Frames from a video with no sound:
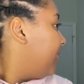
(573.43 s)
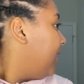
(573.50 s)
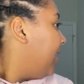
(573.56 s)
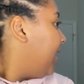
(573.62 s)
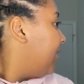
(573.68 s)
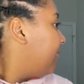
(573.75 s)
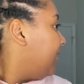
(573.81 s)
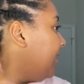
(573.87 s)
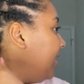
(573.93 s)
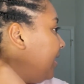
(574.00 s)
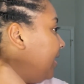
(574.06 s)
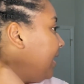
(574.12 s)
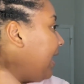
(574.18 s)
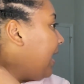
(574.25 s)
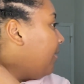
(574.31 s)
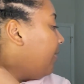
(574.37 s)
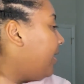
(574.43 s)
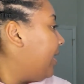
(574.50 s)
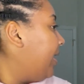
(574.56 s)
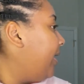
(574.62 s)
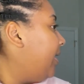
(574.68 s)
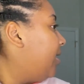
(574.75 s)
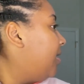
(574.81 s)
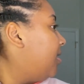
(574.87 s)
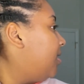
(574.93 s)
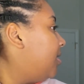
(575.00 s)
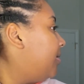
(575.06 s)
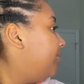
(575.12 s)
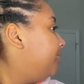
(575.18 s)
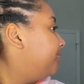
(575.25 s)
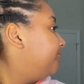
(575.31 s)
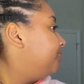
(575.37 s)
And then how I
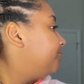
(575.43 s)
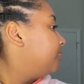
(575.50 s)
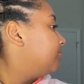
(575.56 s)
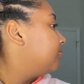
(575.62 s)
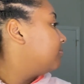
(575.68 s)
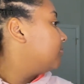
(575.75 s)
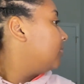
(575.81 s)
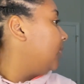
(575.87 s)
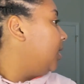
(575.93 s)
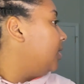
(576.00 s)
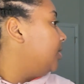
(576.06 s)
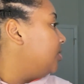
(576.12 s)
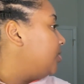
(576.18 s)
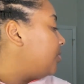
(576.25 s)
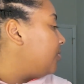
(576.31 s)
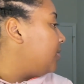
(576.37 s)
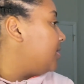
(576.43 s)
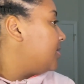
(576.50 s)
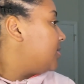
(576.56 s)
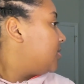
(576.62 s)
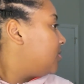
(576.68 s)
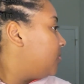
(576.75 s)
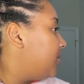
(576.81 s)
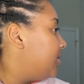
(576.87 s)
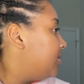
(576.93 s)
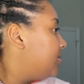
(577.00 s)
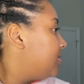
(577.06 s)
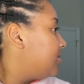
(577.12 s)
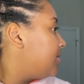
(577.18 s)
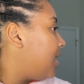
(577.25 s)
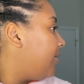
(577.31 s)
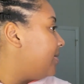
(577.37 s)
undo these
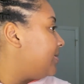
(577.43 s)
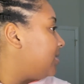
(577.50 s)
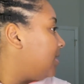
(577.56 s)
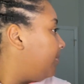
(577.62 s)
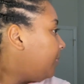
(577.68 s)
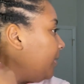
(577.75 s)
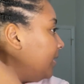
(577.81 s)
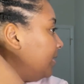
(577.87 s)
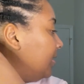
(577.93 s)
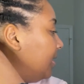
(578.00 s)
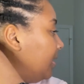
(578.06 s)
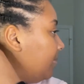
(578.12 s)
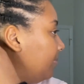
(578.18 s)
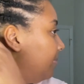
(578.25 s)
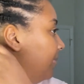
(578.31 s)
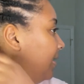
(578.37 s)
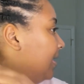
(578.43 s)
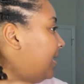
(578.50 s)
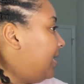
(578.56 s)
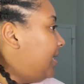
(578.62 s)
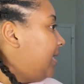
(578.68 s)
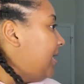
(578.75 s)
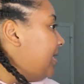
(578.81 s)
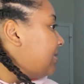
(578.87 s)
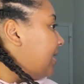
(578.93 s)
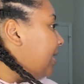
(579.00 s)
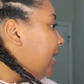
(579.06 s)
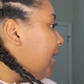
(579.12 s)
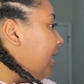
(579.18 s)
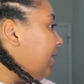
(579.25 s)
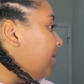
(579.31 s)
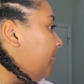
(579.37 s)
twists, how I separate them, is I
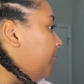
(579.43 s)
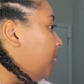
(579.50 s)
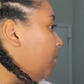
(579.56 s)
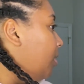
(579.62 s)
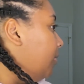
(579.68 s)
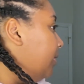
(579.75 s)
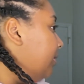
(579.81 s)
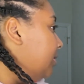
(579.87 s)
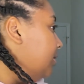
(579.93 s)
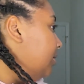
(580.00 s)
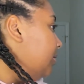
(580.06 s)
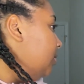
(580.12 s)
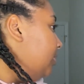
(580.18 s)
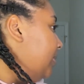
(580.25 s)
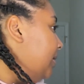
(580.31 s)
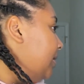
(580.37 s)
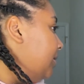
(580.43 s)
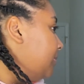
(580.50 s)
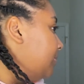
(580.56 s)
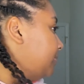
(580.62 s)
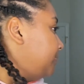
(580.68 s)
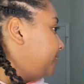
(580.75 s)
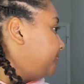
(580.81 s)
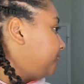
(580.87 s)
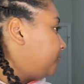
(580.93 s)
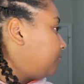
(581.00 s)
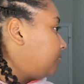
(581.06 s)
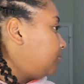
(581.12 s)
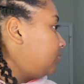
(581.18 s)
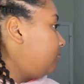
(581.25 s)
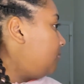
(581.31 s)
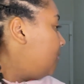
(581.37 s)
kind of pull it a little bit,
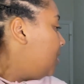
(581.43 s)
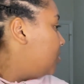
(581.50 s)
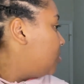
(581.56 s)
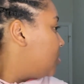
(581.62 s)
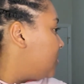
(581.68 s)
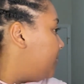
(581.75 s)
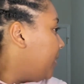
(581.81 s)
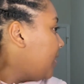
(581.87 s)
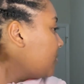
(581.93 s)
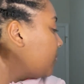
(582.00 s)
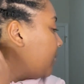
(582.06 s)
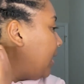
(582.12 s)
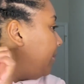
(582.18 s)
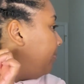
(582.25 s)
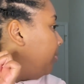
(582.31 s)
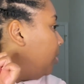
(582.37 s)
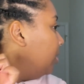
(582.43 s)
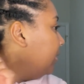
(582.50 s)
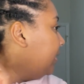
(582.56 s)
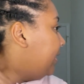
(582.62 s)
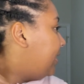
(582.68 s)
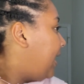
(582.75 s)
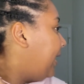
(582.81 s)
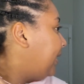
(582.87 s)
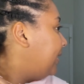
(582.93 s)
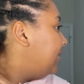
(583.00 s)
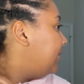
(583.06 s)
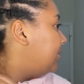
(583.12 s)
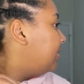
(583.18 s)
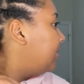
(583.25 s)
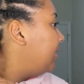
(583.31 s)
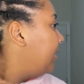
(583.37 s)
just because when I pull it,
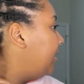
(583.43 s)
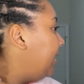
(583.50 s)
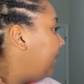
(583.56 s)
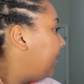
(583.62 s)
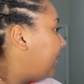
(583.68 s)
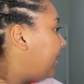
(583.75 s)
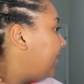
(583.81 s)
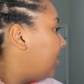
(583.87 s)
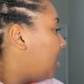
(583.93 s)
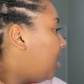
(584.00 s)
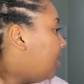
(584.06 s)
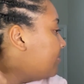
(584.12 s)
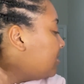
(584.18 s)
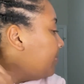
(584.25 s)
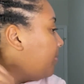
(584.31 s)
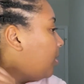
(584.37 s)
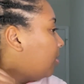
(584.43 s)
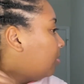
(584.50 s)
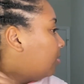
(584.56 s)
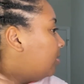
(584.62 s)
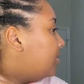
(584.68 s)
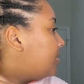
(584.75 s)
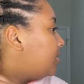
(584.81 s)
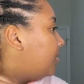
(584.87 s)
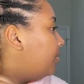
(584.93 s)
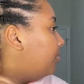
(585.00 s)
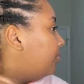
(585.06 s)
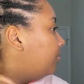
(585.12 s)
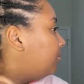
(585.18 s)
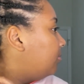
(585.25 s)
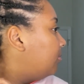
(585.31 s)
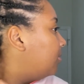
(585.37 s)
it kind of comes apart on its
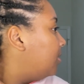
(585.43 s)
own,